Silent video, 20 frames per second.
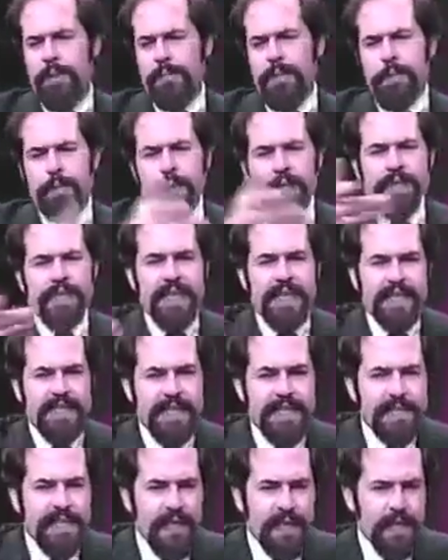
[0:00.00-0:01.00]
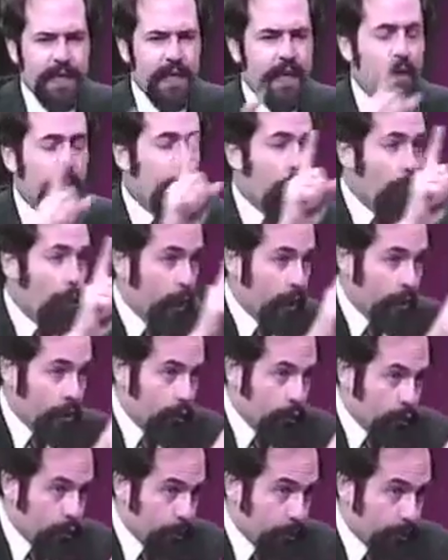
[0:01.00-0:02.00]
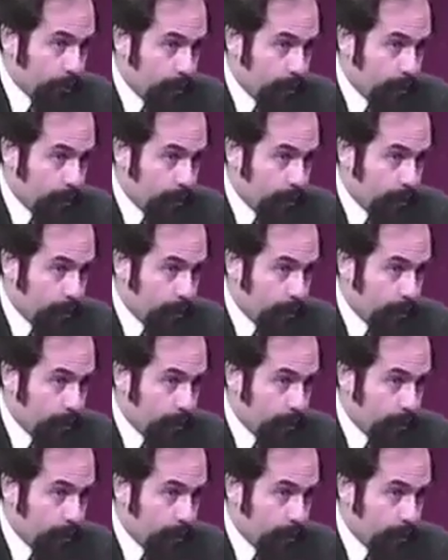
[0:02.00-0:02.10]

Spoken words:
People at Texas A&M, one group